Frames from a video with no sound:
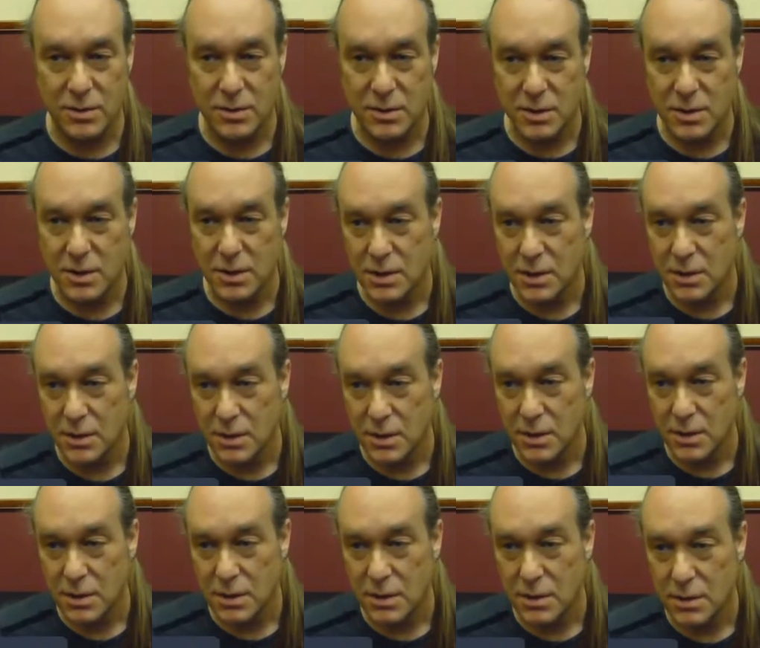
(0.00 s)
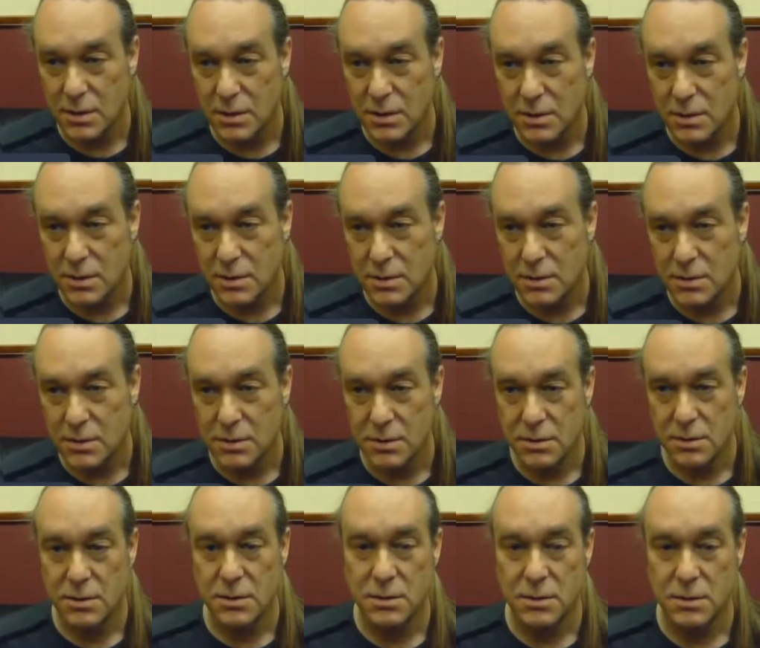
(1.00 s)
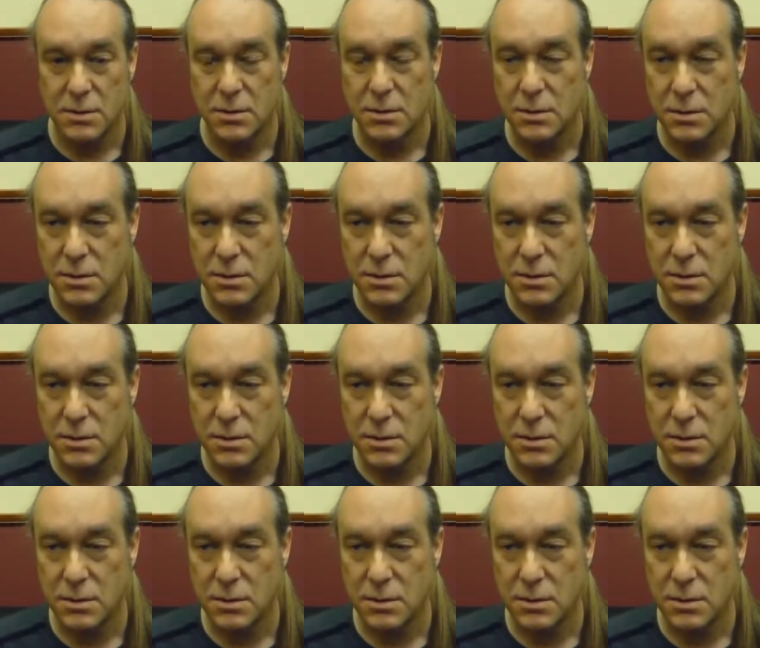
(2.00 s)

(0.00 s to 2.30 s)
Uh well, hold on. I'm gonna put it right here.